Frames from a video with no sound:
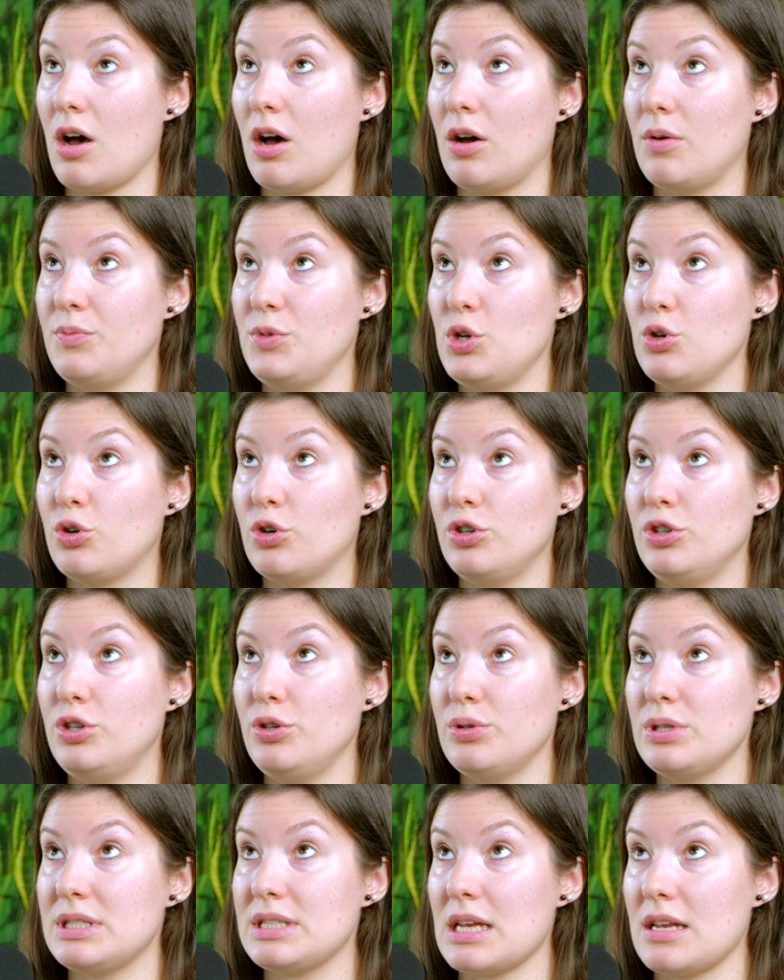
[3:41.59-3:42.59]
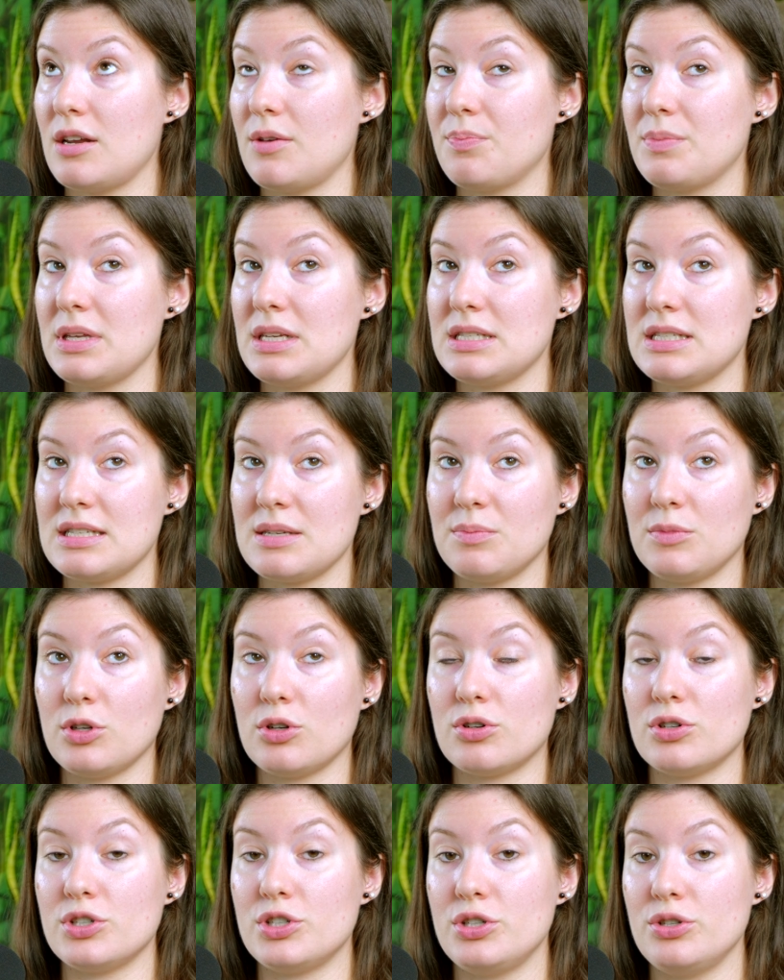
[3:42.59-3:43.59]
You could do a setup that's
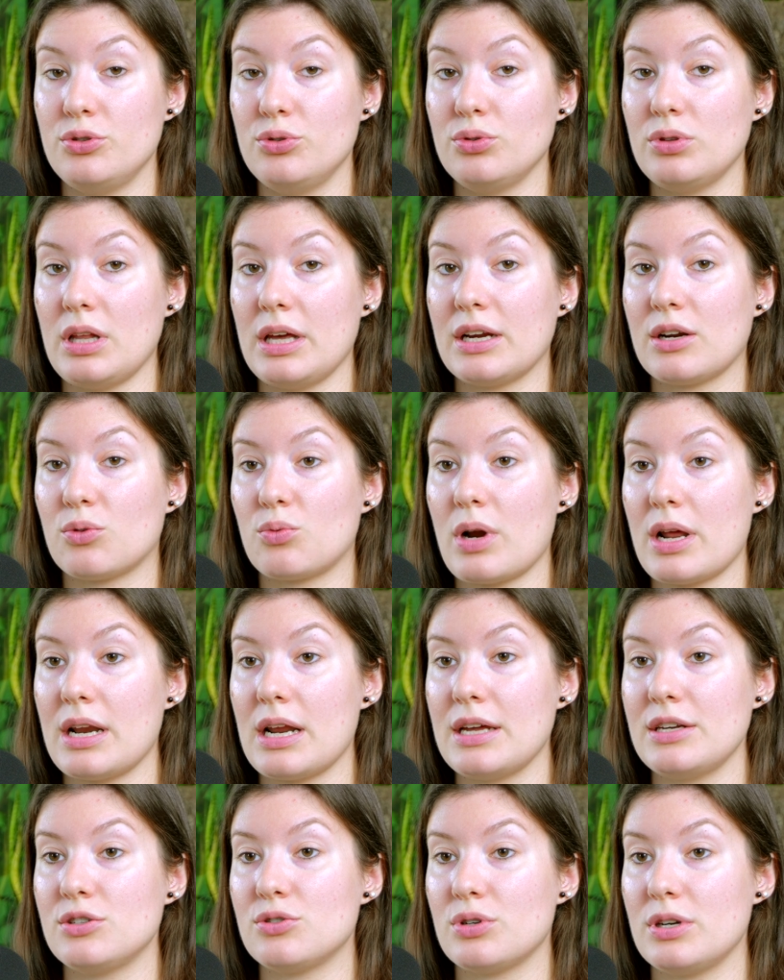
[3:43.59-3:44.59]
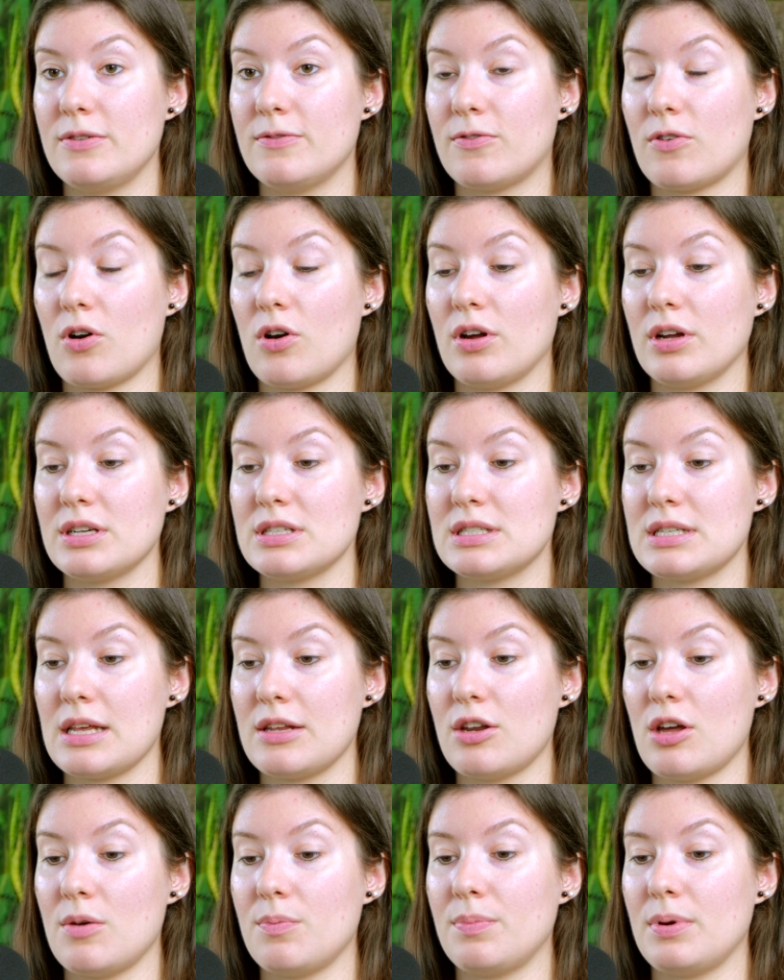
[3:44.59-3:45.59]
similar to a red-eyed tree frog
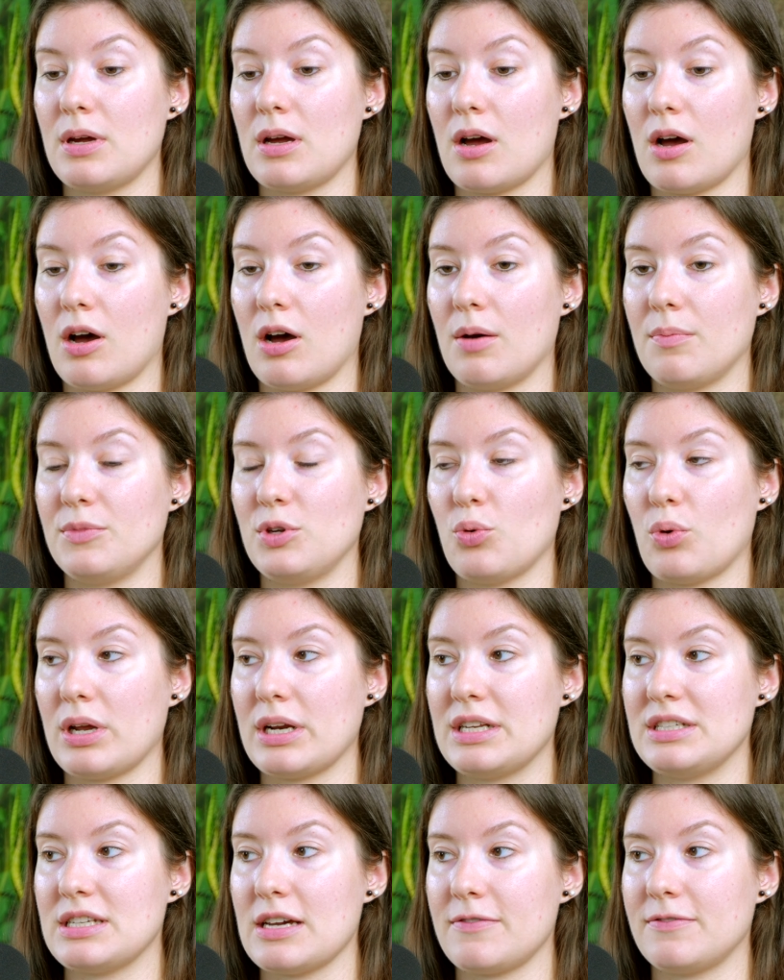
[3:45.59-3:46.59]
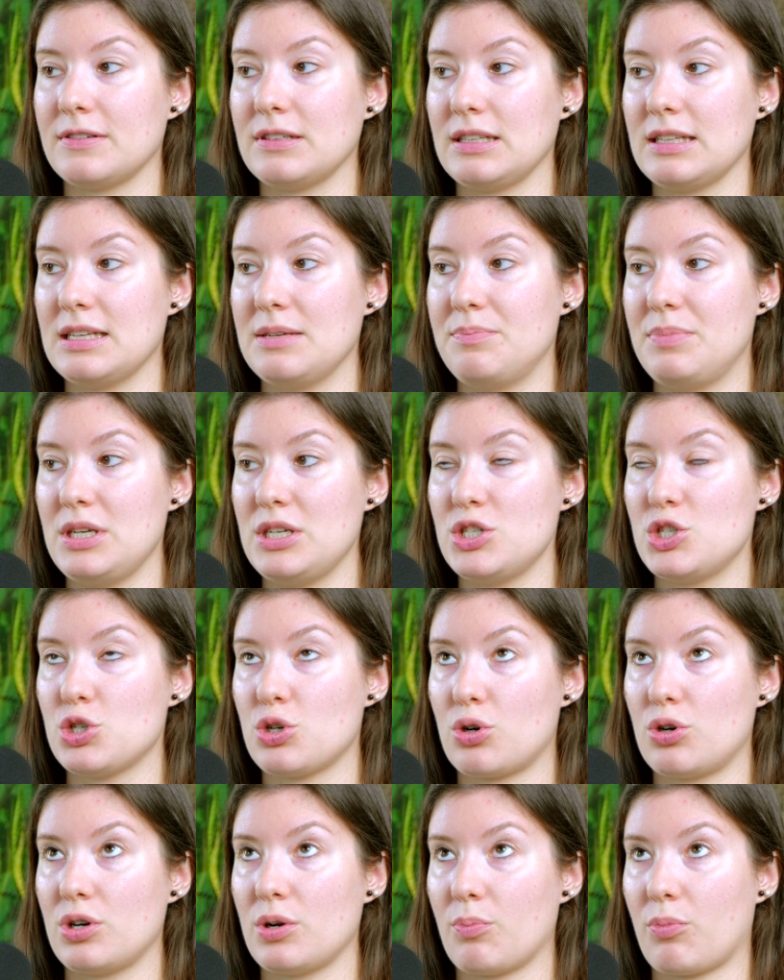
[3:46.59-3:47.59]
setup. You want to definitely be
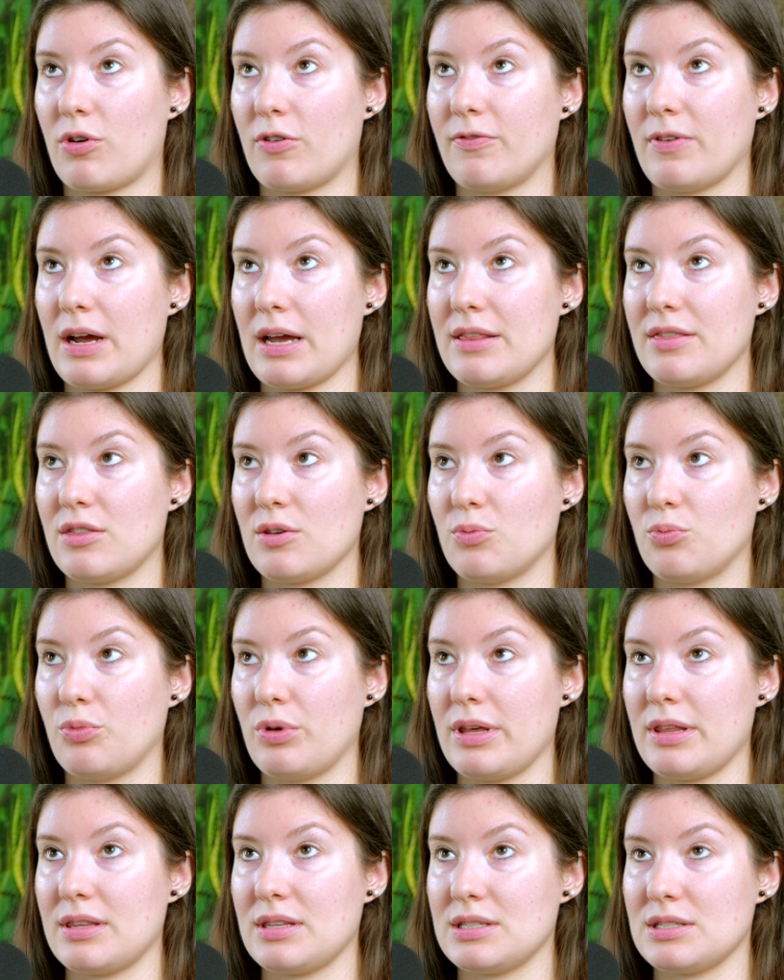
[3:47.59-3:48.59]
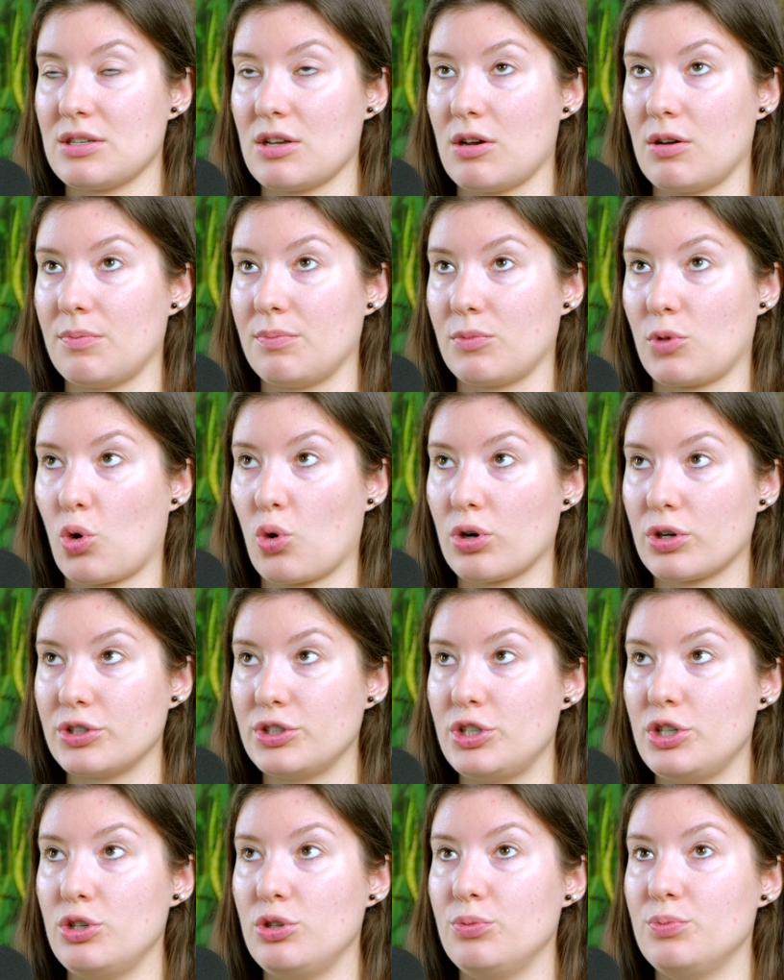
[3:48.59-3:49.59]
sure to provide them with some cork
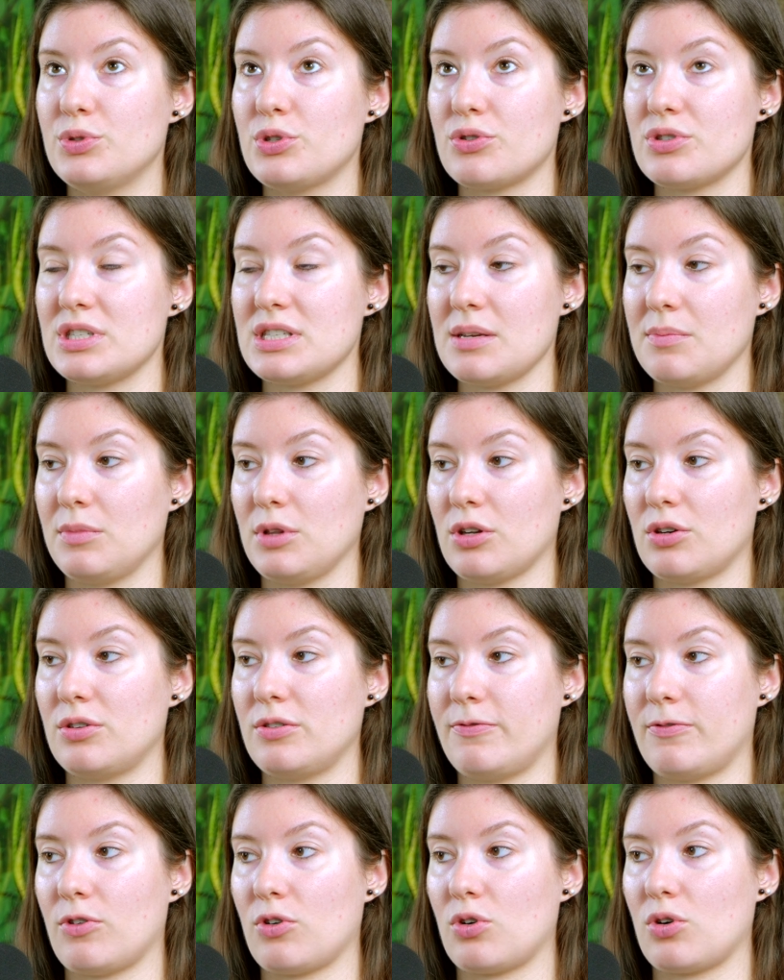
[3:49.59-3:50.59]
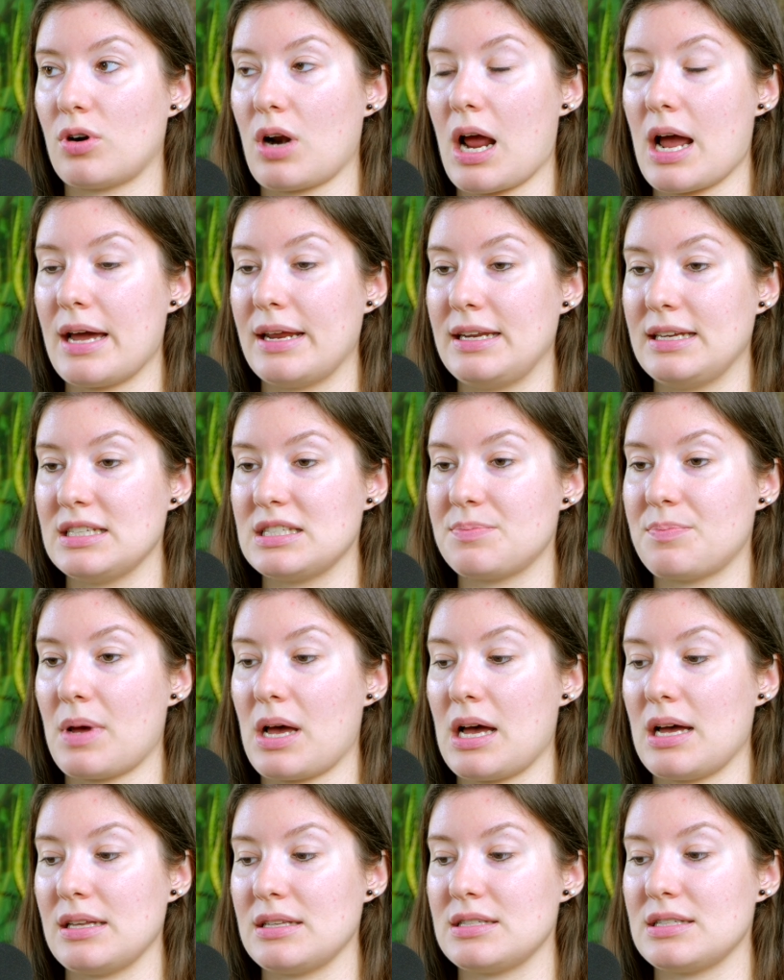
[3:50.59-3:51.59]
tubes or similar for hiding
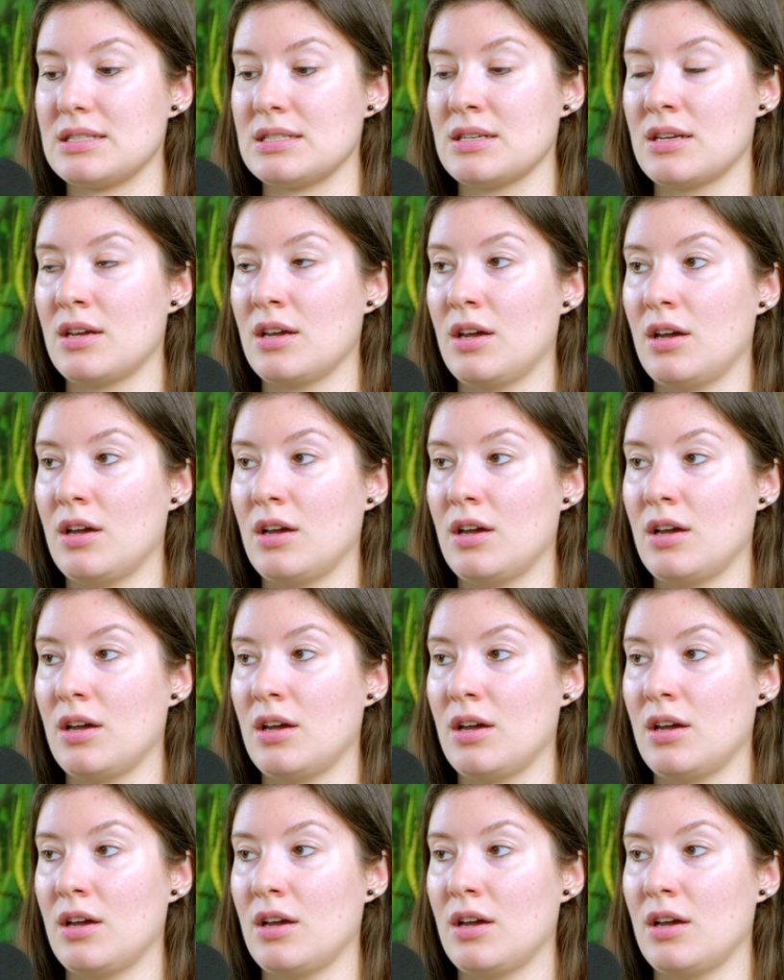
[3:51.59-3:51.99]
spots.